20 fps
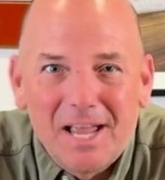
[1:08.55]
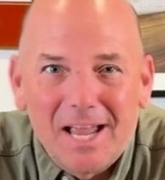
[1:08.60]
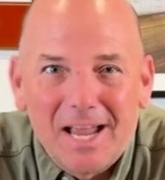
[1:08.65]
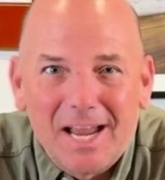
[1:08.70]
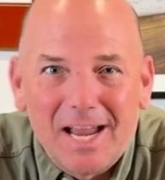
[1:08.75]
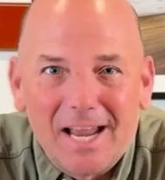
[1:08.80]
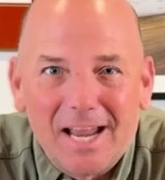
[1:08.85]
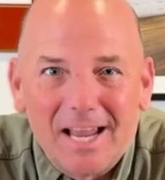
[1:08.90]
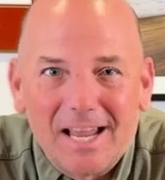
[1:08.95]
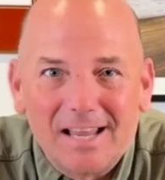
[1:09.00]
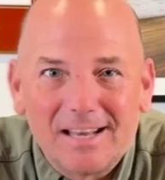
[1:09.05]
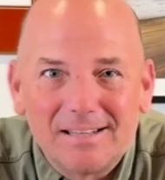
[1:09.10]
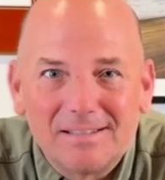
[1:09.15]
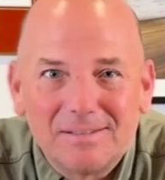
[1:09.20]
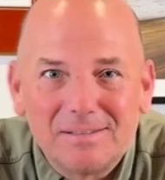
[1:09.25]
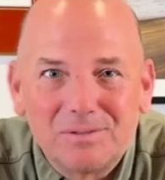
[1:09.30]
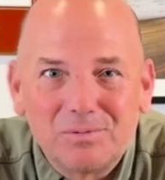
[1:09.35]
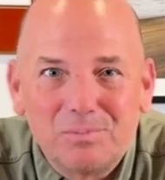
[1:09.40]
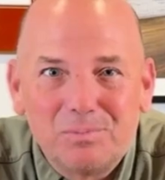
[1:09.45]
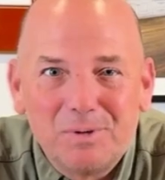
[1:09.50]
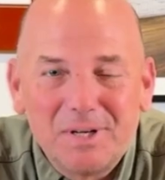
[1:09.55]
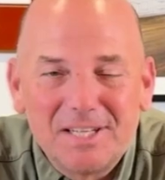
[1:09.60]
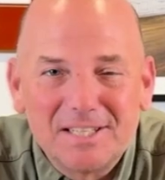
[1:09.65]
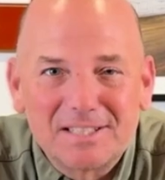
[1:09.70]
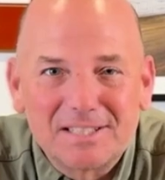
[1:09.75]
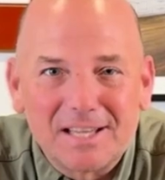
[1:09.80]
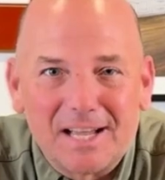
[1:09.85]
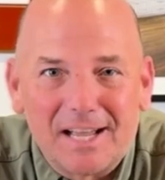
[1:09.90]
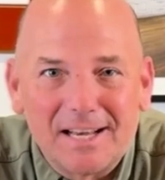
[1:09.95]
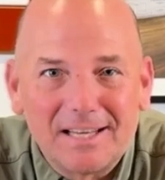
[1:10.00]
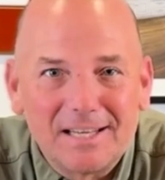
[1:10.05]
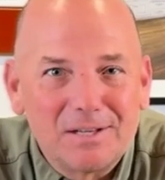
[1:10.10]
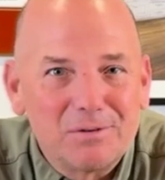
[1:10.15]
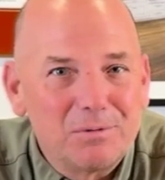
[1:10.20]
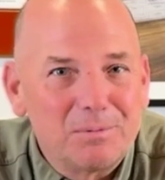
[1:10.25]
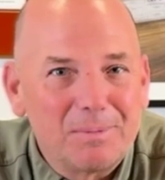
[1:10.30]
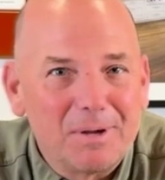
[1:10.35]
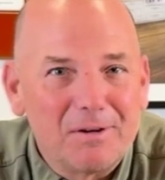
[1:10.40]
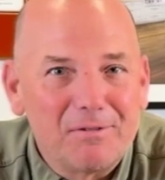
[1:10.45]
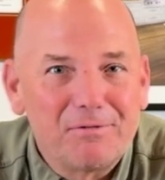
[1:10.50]
and we decided it
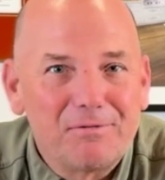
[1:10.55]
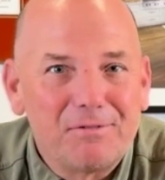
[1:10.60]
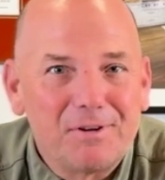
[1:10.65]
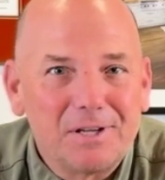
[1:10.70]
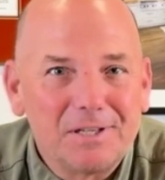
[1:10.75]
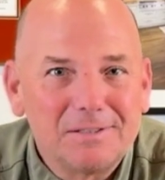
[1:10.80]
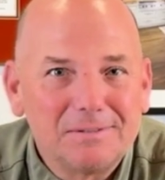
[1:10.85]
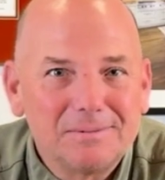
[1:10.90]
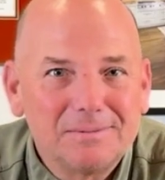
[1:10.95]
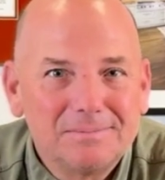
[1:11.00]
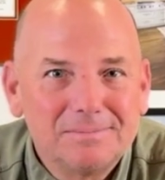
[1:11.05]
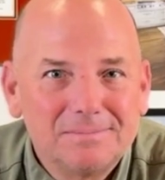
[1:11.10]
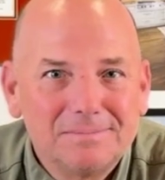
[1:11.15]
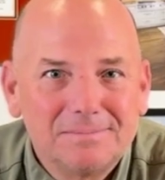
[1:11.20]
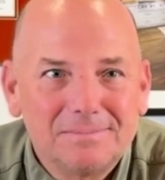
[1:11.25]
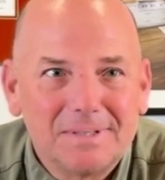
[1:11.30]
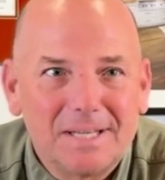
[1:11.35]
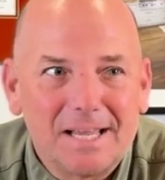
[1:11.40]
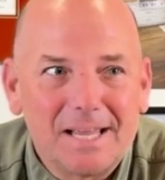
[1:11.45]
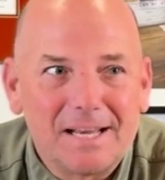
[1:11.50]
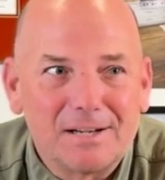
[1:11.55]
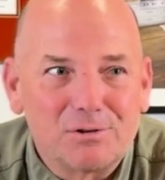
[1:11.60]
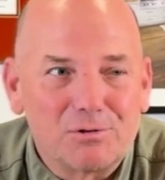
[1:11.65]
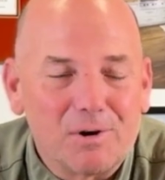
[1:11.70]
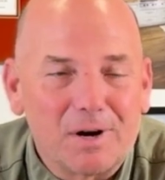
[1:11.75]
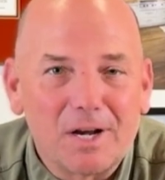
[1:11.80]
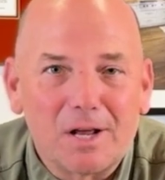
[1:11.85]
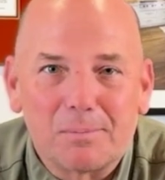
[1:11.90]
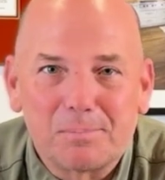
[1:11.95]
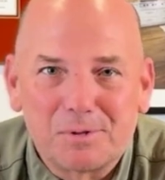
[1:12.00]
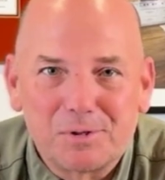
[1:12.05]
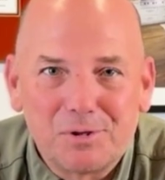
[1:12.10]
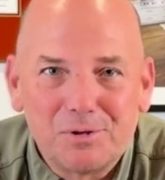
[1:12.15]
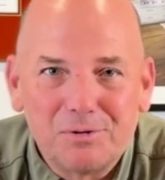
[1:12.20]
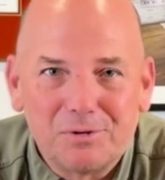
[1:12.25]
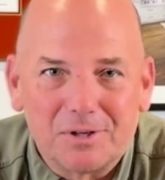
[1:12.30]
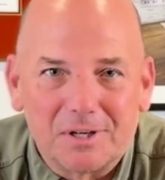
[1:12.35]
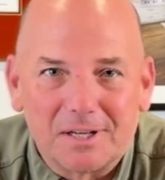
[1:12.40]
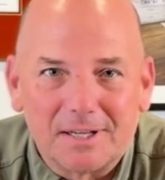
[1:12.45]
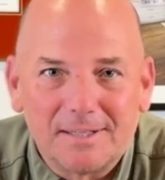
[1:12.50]
would be a fun and great
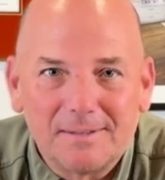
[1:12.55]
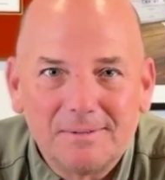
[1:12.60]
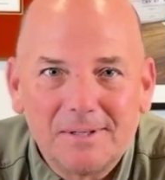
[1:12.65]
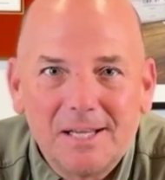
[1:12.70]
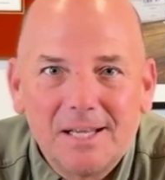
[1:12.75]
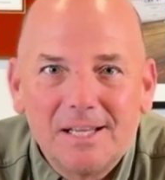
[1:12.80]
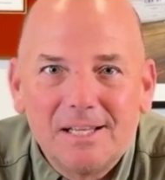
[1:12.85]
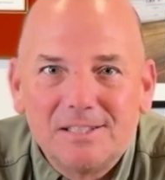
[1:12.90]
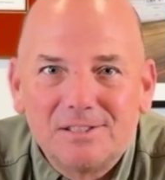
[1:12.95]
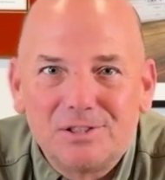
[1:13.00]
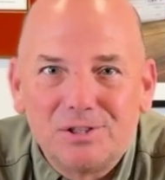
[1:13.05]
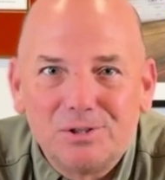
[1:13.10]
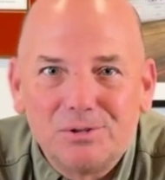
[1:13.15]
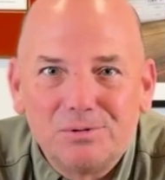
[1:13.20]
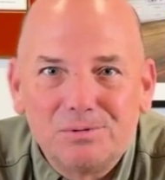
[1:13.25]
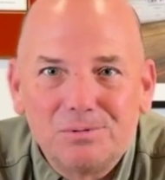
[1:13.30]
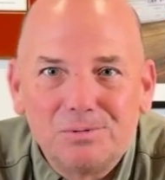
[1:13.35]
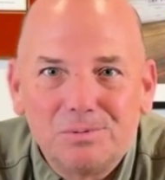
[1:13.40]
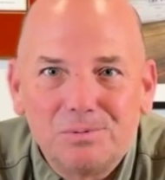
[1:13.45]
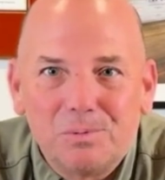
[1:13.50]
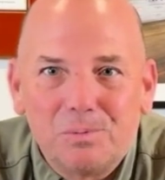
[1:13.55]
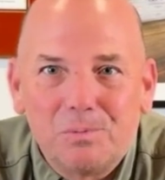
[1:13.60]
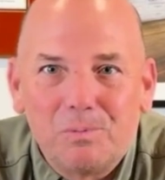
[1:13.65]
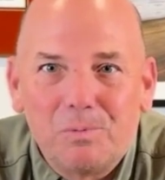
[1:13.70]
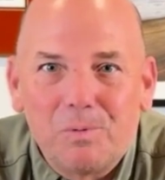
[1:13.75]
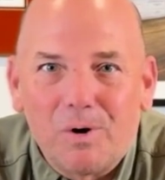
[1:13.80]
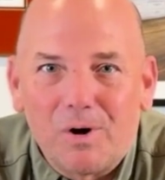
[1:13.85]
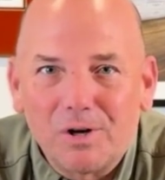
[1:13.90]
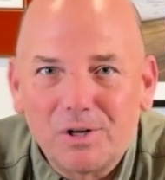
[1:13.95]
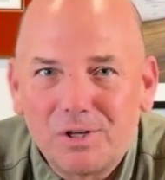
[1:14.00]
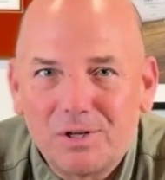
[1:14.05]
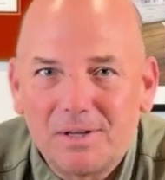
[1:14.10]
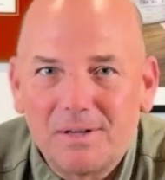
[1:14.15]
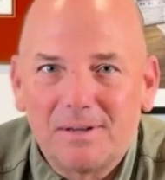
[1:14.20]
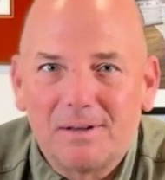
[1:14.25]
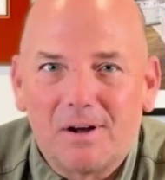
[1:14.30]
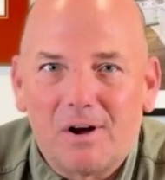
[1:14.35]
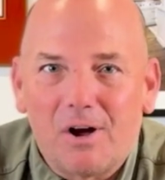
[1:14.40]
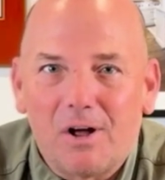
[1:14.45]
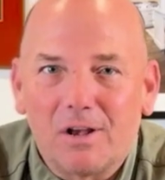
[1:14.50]
opportunity to walk
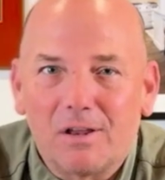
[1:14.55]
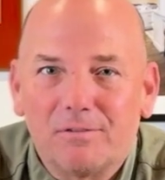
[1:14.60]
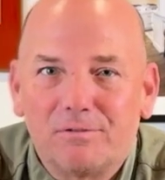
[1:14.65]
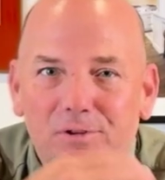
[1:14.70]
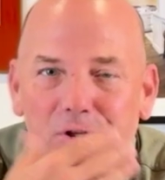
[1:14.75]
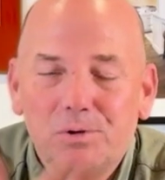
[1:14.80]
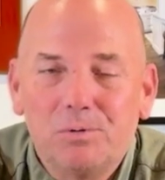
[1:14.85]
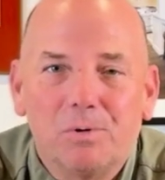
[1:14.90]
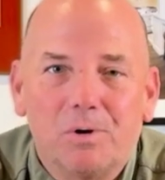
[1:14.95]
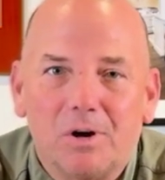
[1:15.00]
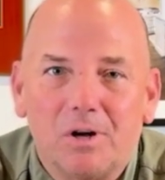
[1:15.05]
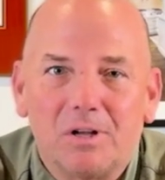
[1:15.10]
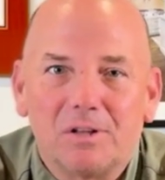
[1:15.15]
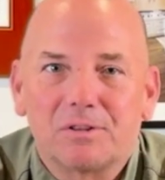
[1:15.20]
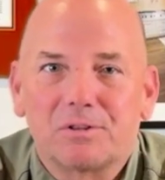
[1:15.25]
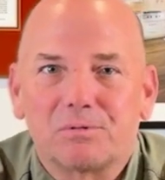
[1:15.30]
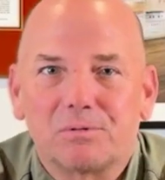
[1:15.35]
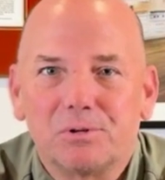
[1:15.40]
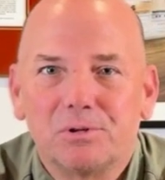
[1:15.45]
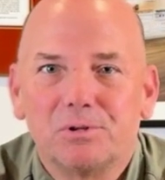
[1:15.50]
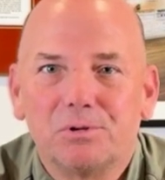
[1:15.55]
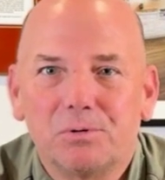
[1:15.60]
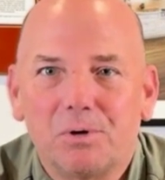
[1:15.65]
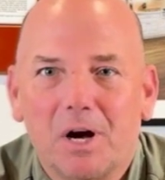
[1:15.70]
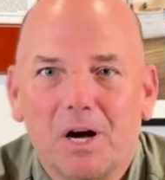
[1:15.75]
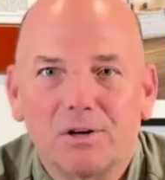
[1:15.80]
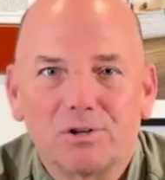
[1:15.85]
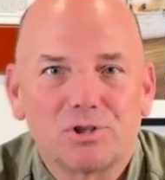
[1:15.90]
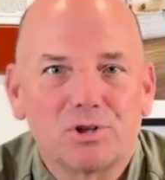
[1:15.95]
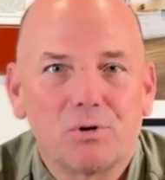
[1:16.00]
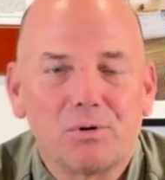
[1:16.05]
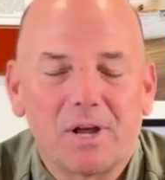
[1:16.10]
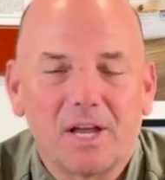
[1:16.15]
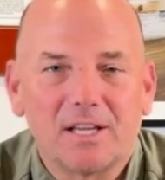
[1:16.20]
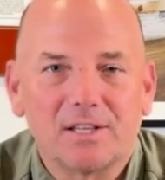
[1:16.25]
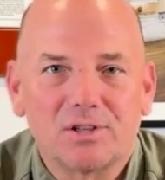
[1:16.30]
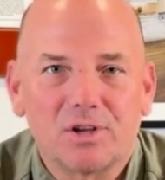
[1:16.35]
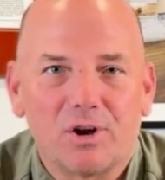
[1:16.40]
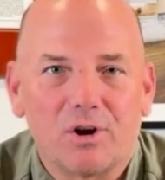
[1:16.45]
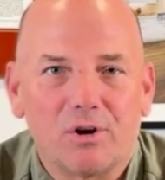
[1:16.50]
all of you all through our
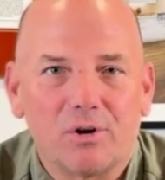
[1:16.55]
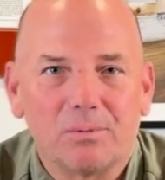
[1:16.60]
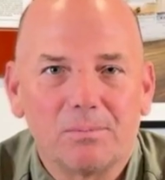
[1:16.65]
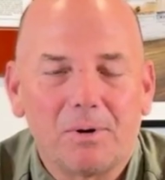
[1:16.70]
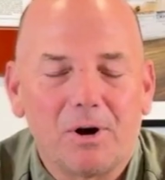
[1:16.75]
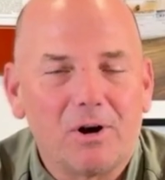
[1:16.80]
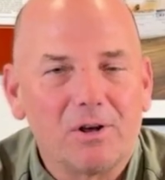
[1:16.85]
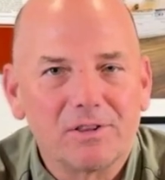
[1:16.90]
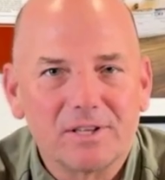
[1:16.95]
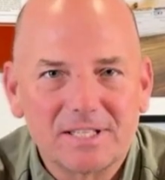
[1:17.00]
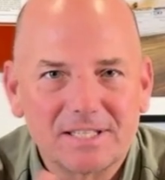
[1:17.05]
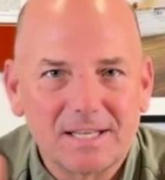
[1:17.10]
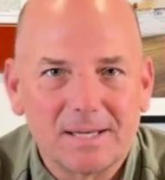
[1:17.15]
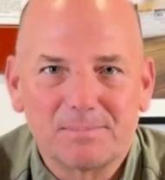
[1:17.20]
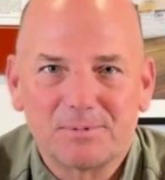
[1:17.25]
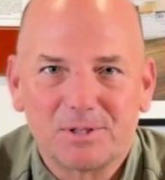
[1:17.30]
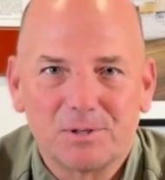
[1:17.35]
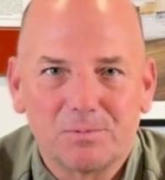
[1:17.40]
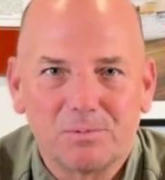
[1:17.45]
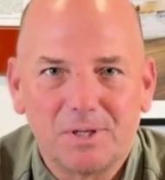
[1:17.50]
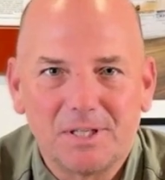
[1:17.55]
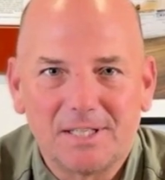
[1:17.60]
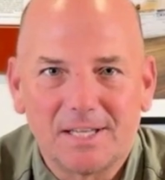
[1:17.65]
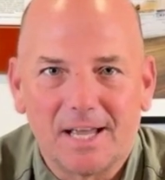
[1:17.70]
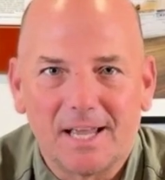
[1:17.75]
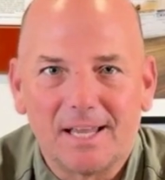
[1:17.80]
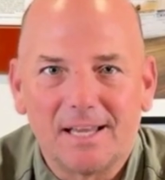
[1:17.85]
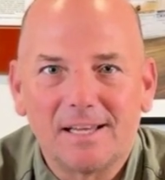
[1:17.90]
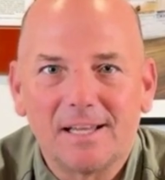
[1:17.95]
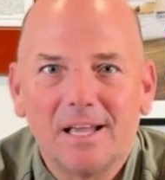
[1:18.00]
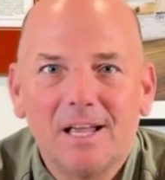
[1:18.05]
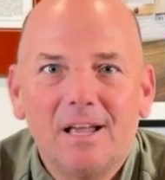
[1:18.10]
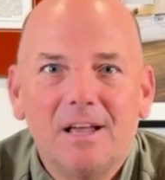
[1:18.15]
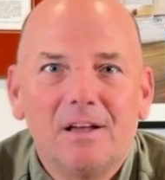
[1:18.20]
showcase home, all the steps that we take,